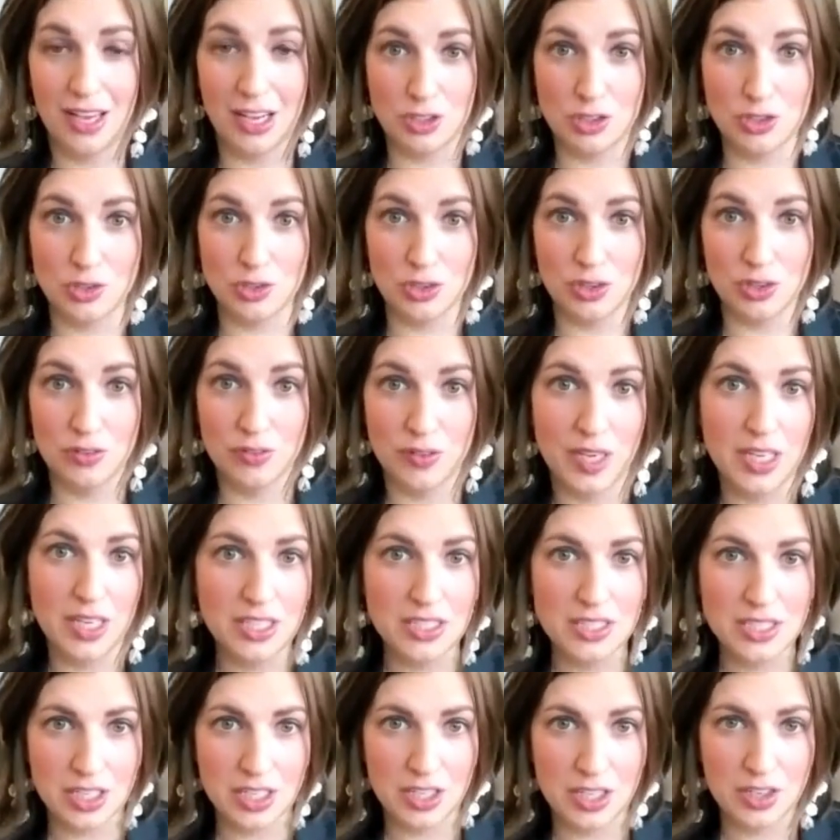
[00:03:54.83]
extra
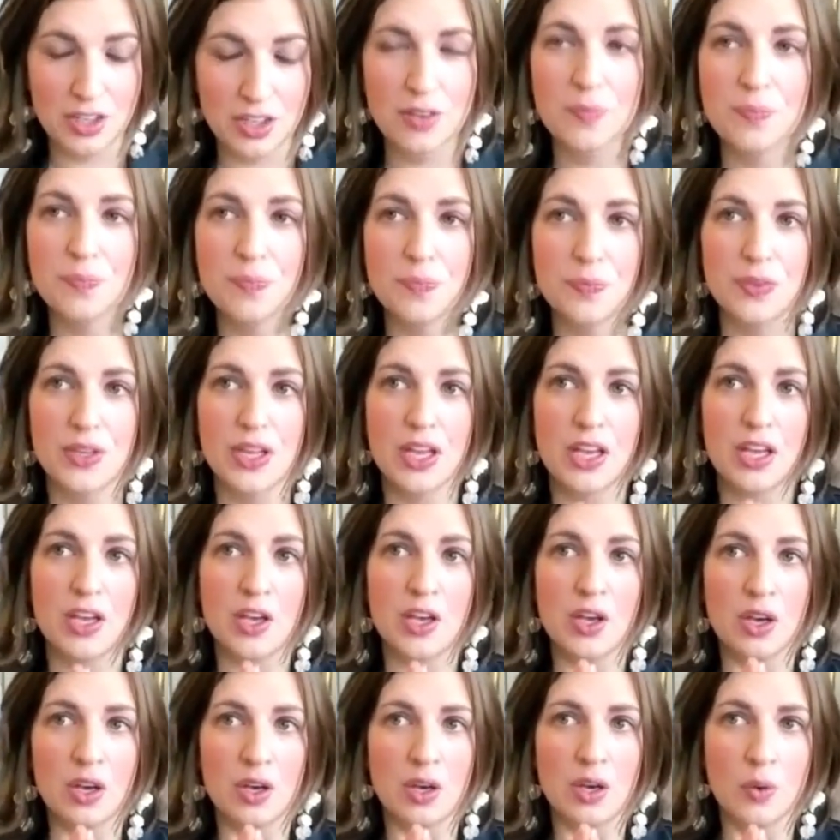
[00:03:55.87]
advice here.
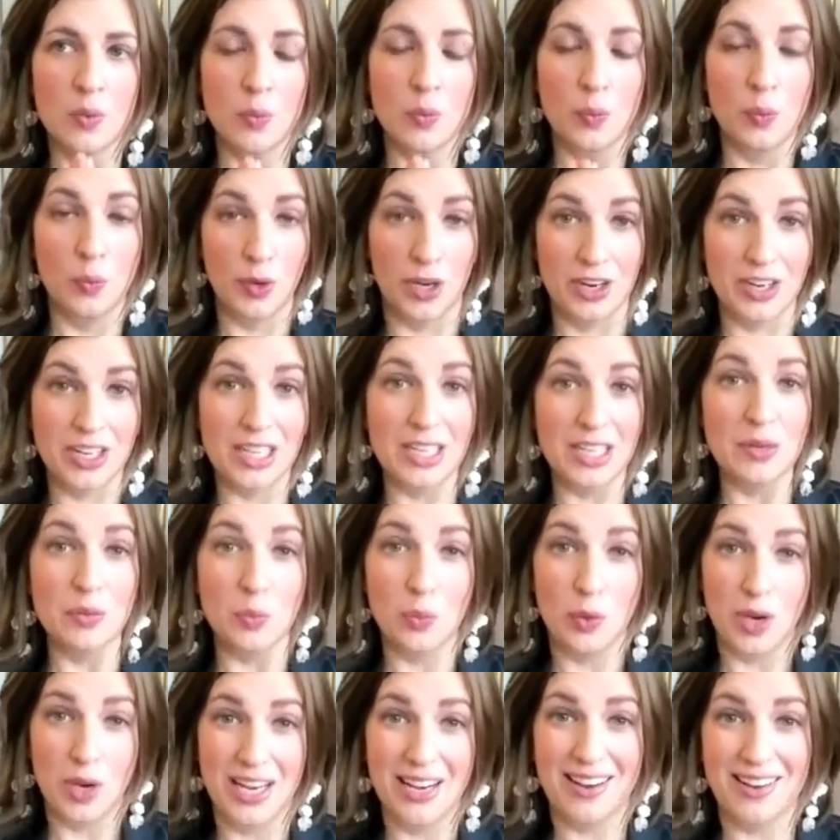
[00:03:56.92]

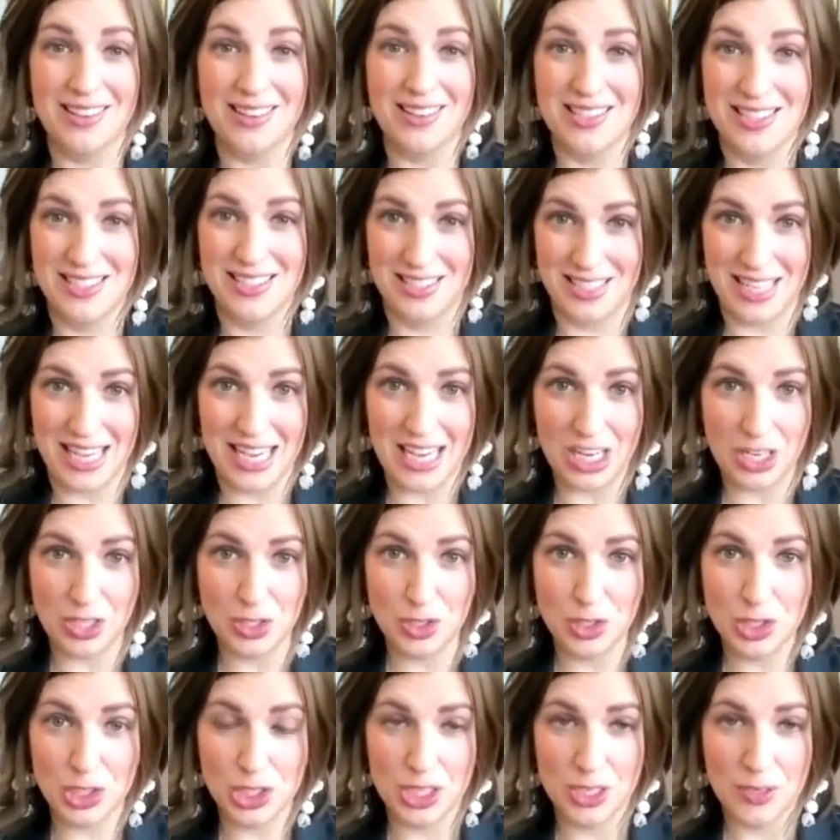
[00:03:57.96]
Wearing white on
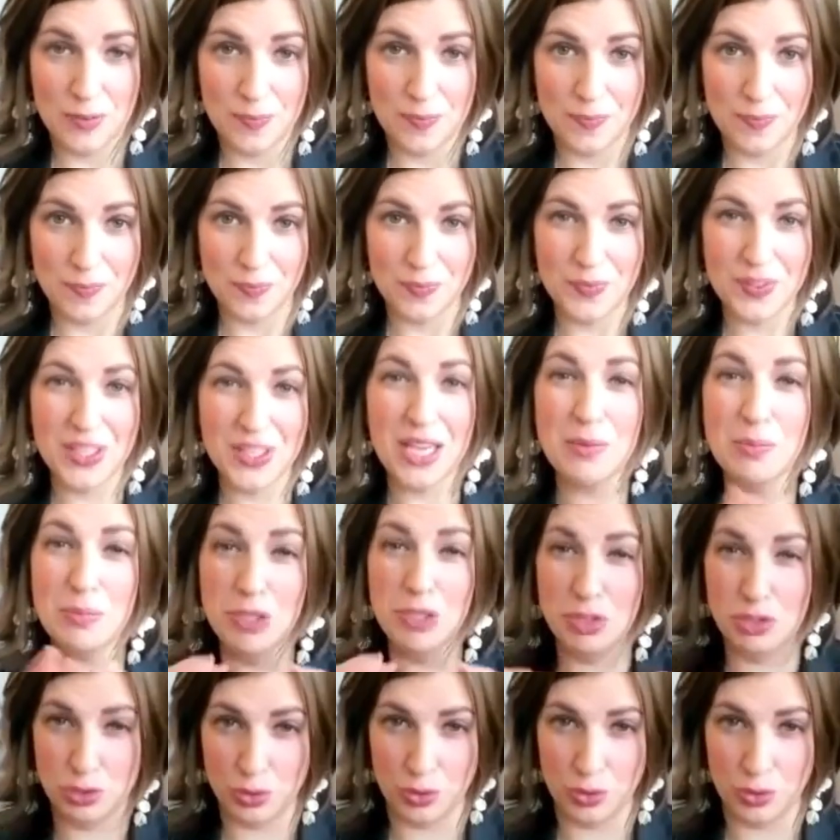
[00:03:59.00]
stage can be